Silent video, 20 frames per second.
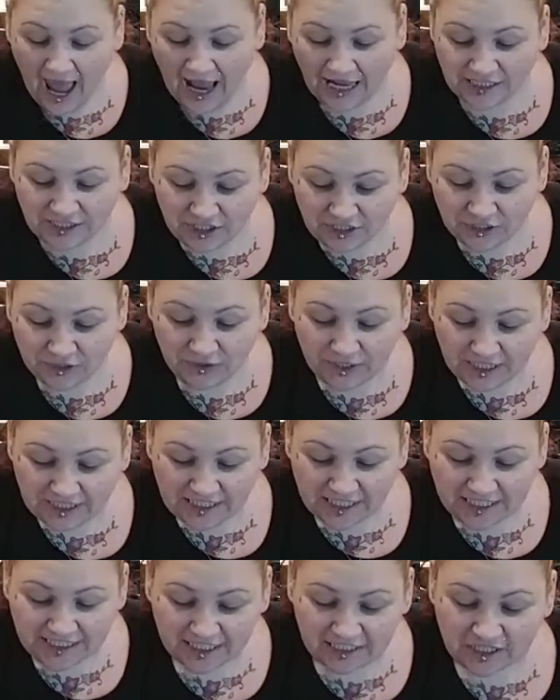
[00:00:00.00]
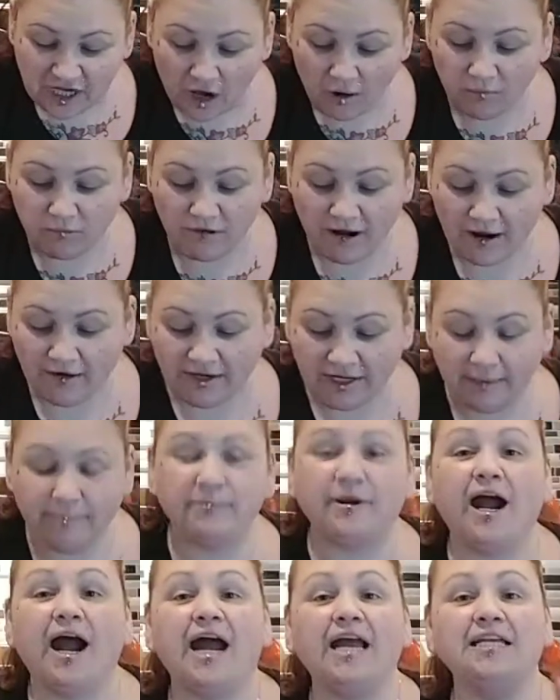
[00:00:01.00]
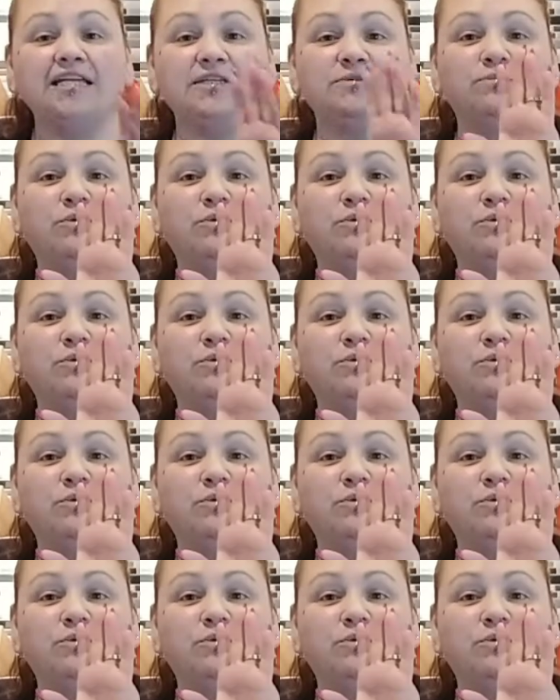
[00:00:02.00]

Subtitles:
And as soon as this is all browned up, guys,